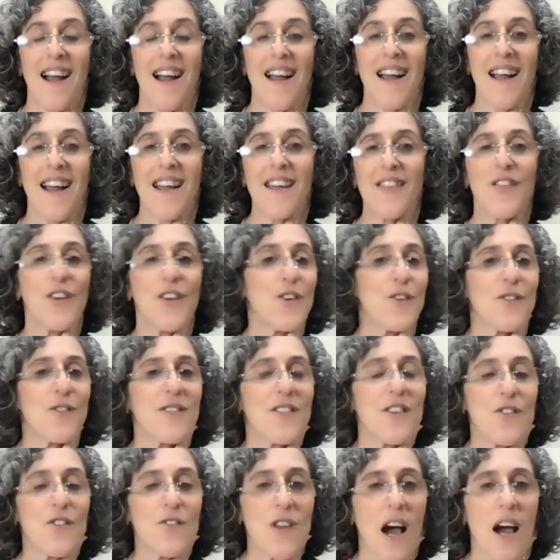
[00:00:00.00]

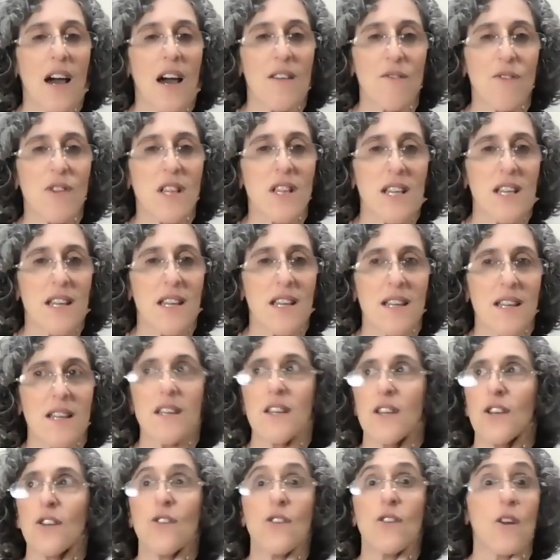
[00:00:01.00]
they're not really,
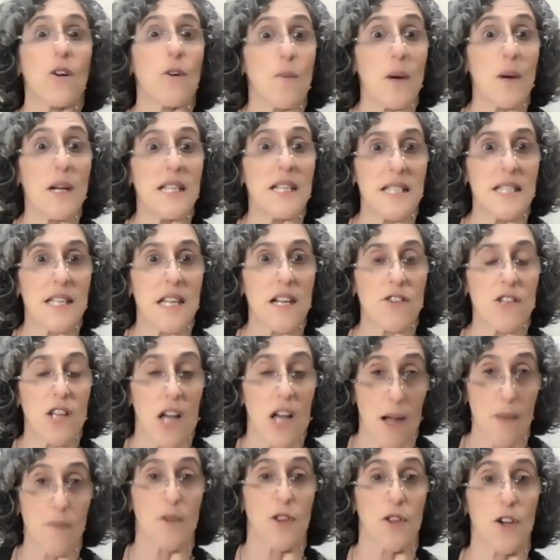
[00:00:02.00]
you don't waste
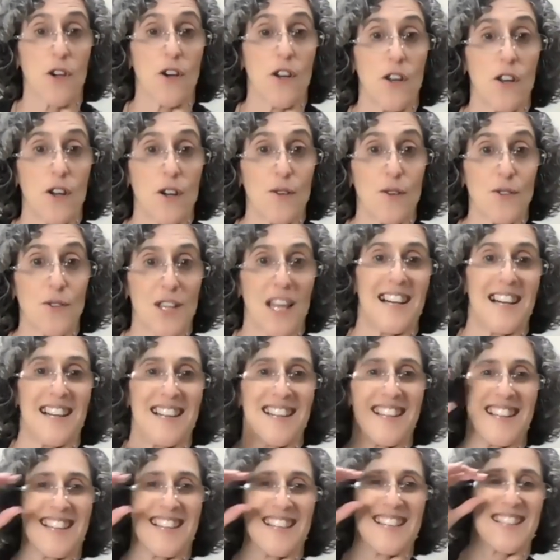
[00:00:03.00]
airtime with good news.
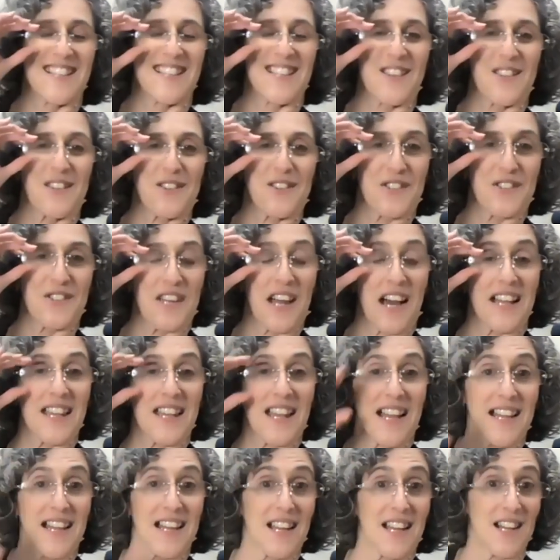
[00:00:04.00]
So there's not
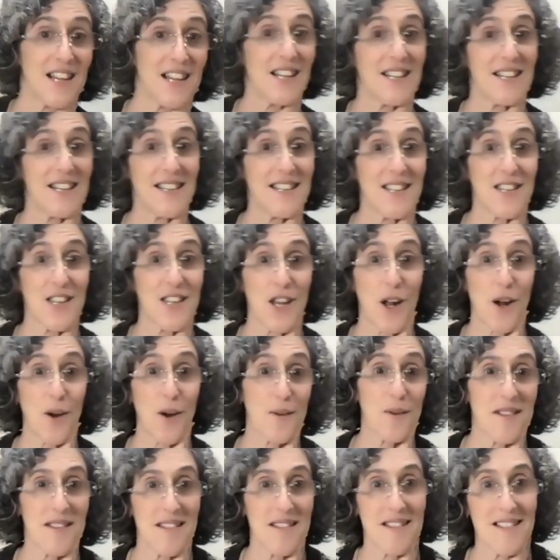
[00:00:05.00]
like,
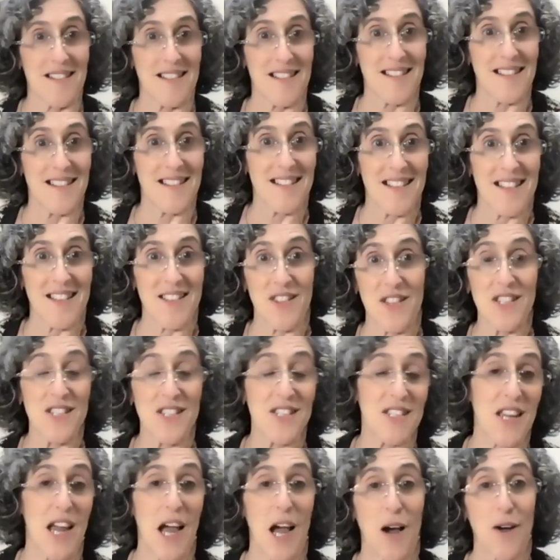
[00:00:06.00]
this
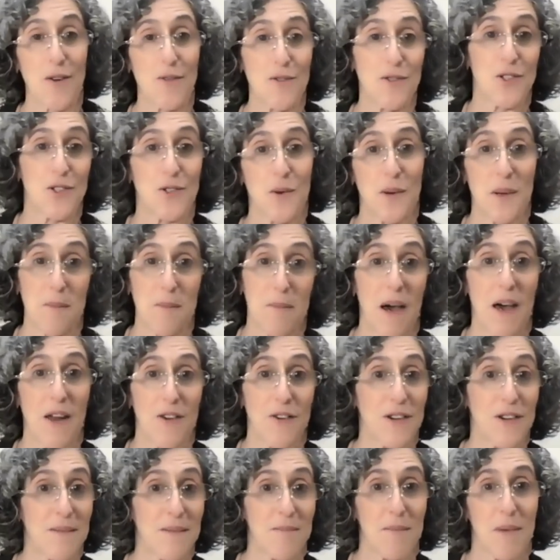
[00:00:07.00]
town is doing
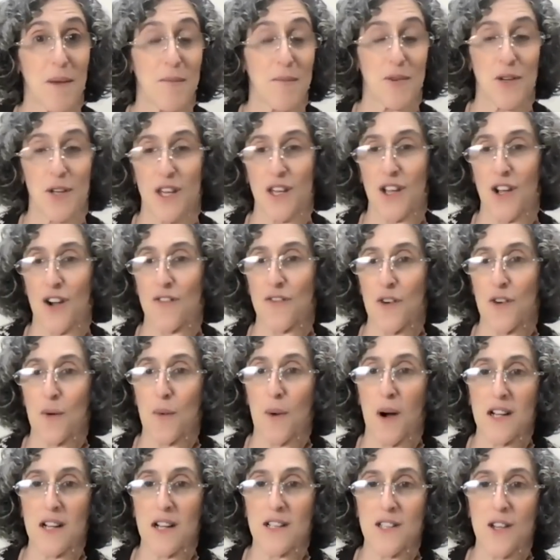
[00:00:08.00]
better and people can go for a
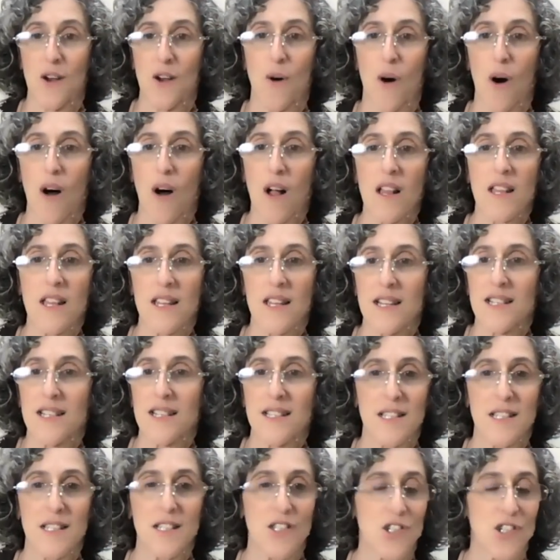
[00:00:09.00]
walk. So all it
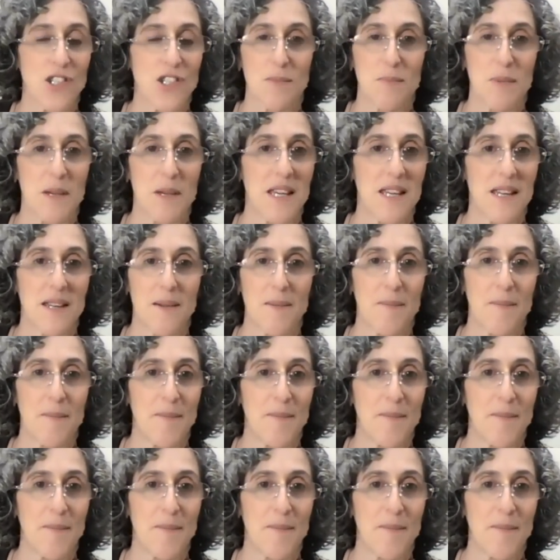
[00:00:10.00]
is just been